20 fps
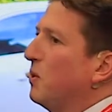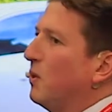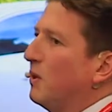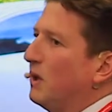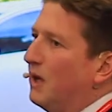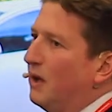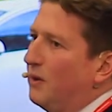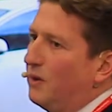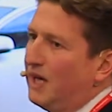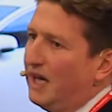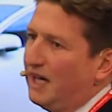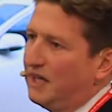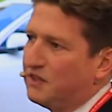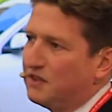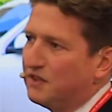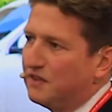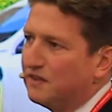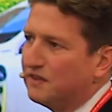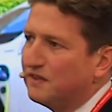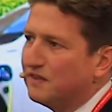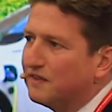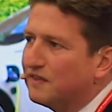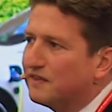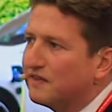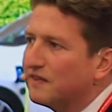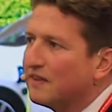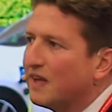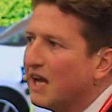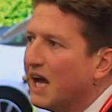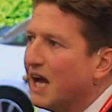point
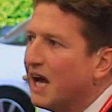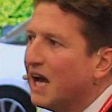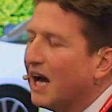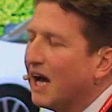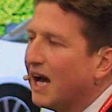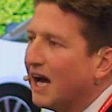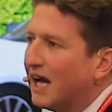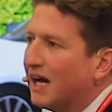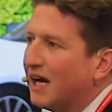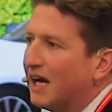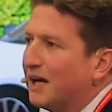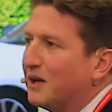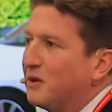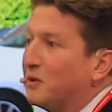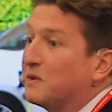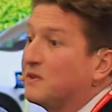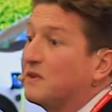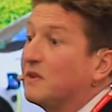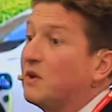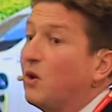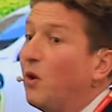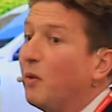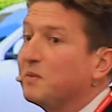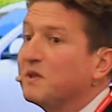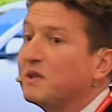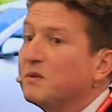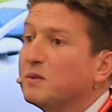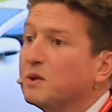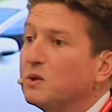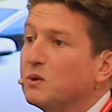locations and also the
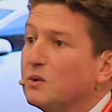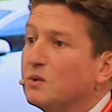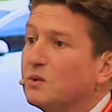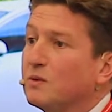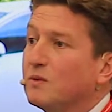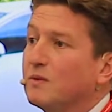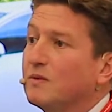optimal